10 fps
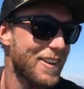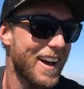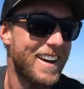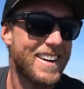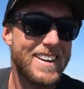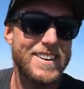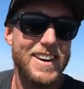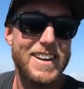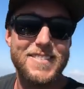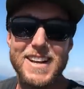like you
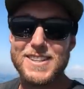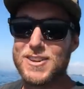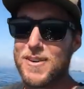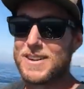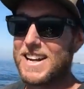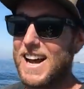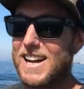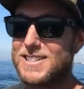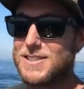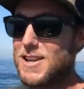don't even get time to
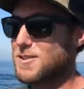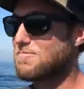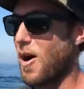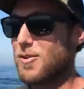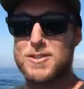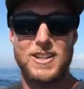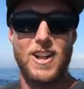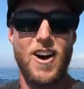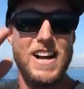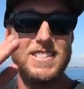cast because there's boats and
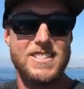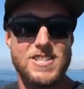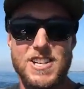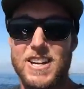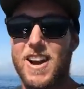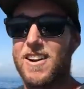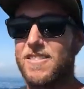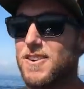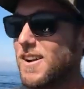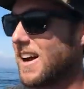lines and shit going
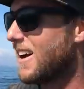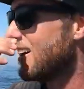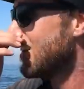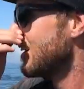everywhere.